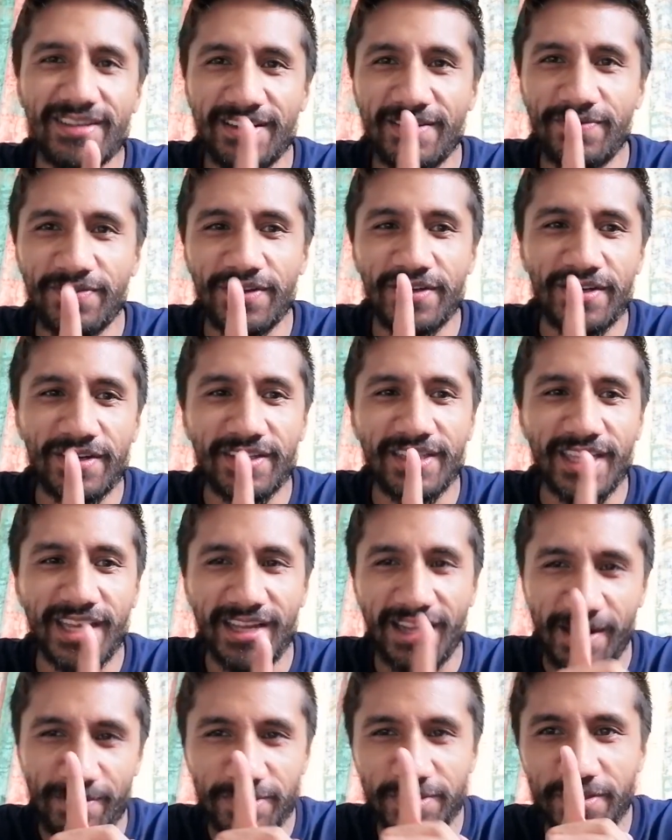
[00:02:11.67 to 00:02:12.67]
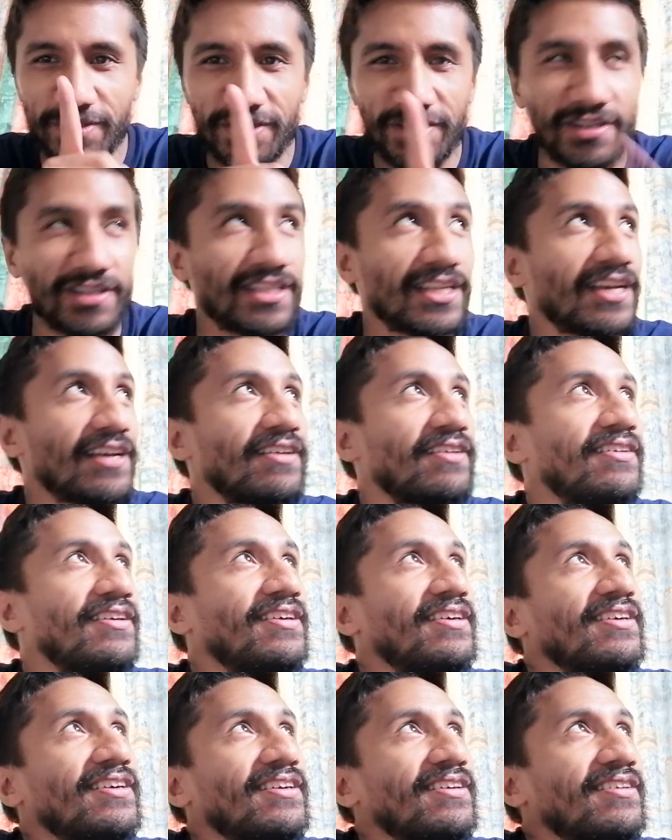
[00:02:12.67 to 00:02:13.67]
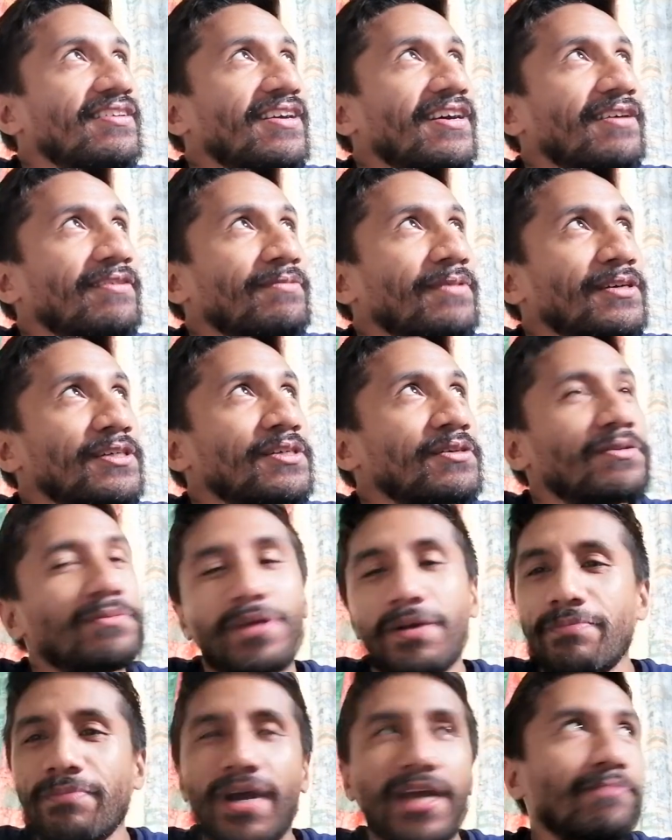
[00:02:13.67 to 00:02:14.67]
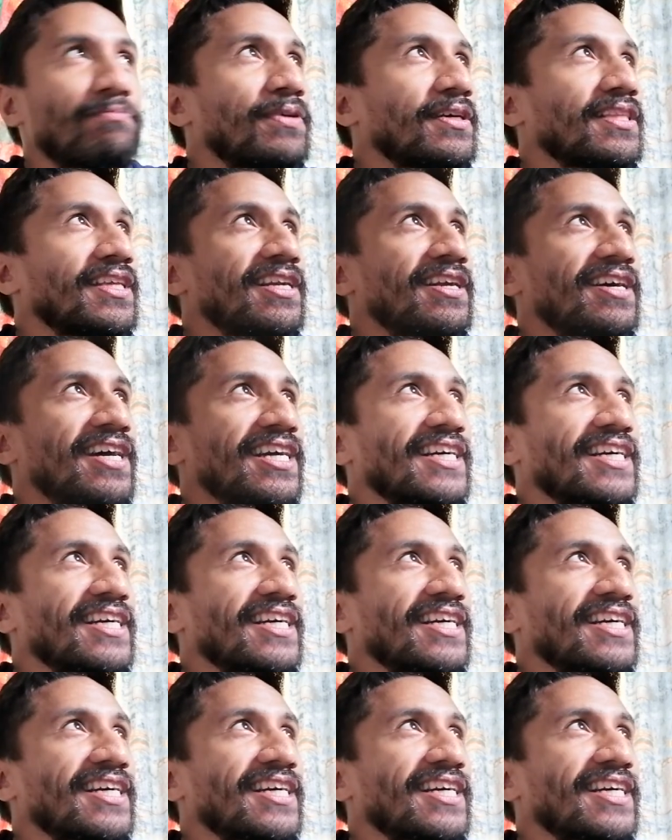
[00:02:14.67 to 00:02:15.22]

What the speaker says: If you heard that, I'm sure you heard that. I'm sure my mic picked it up.